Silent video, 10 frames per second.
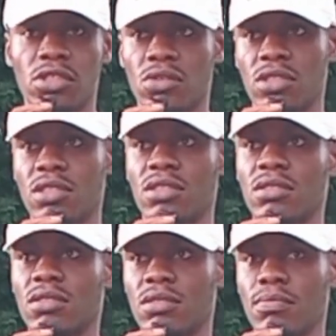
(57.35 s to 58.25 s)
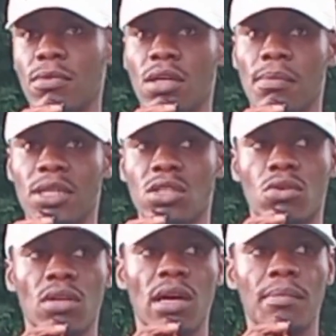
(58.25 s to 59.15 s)
or this
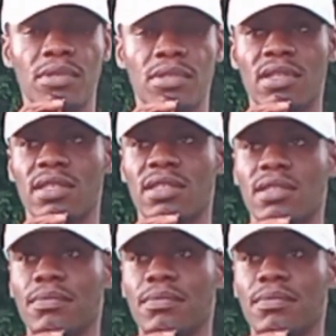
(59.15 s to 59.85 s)
particular business.